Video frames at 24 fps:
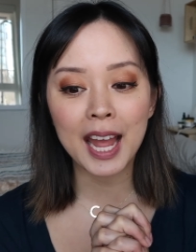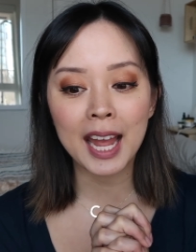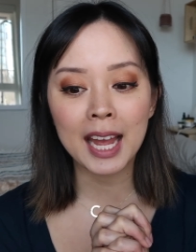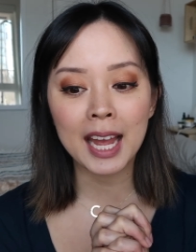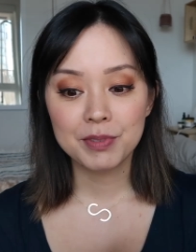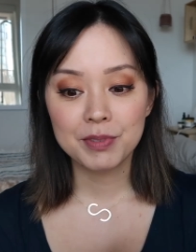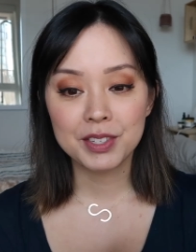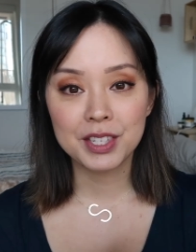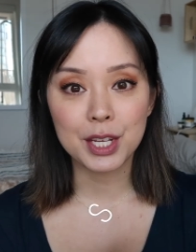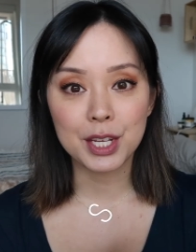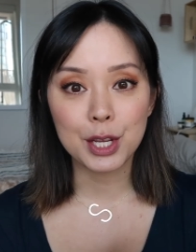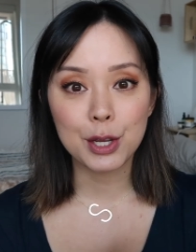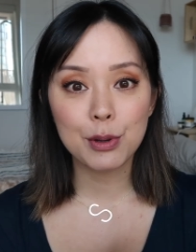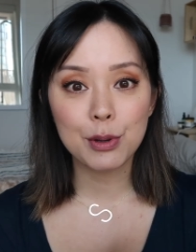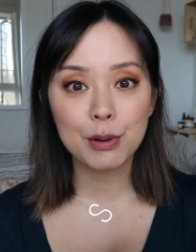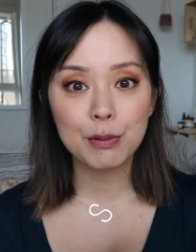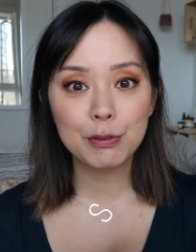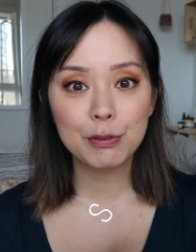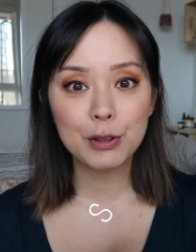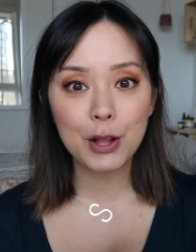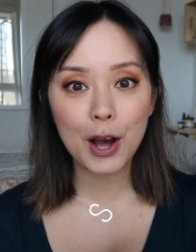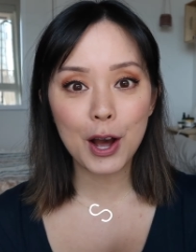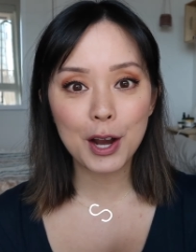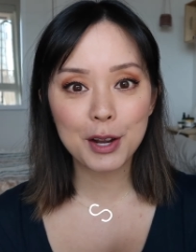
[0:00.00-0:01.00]
and see you
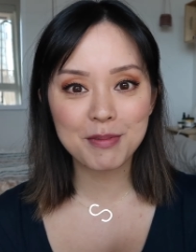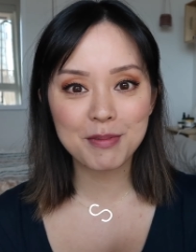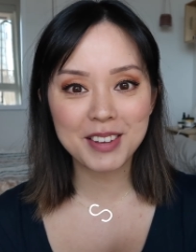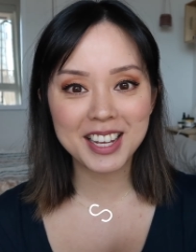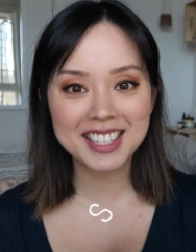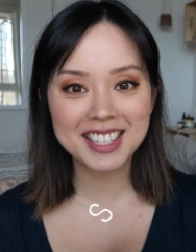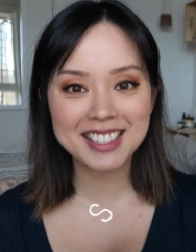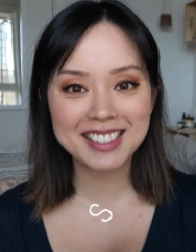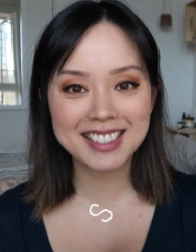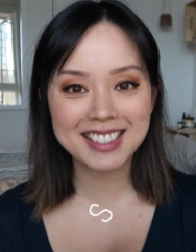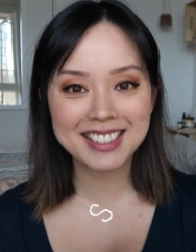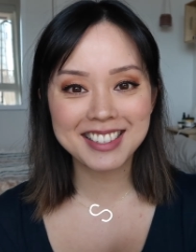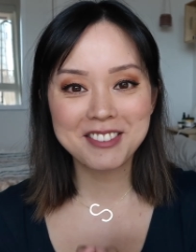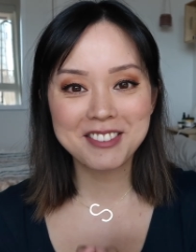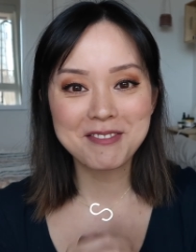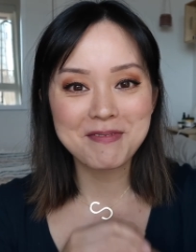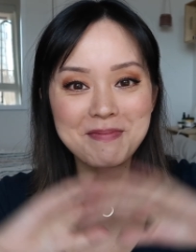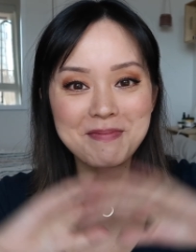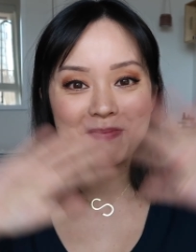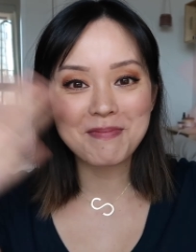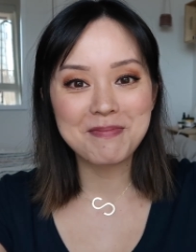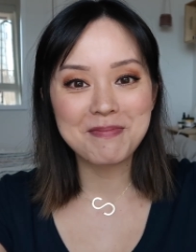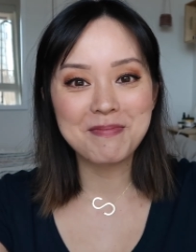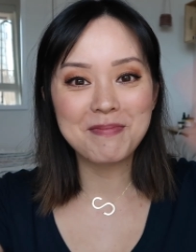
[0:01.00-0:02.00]
in Vlogmas.
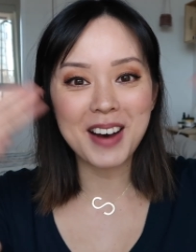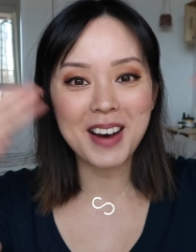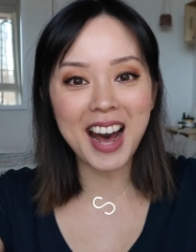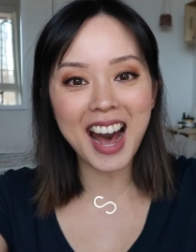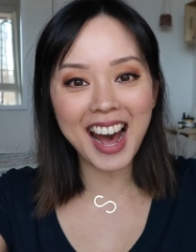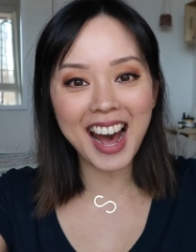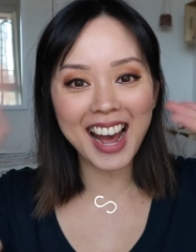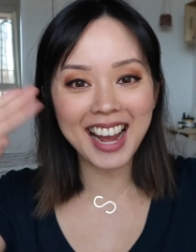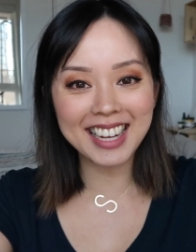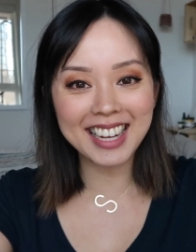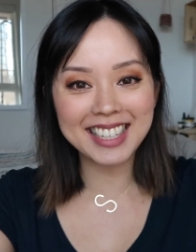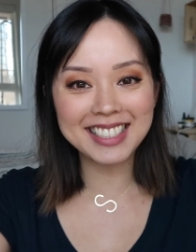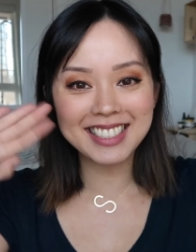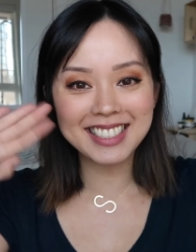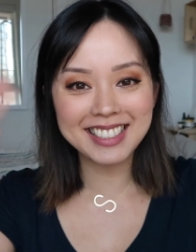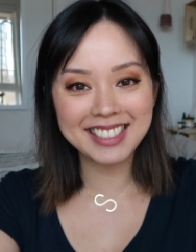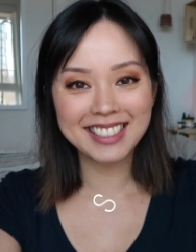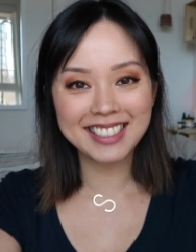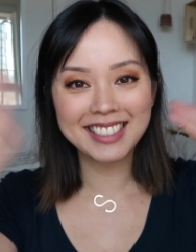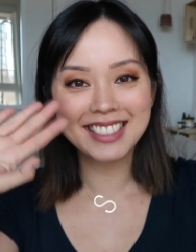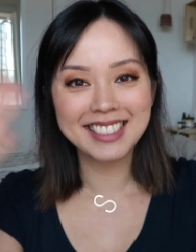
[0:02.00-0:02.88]
Bye!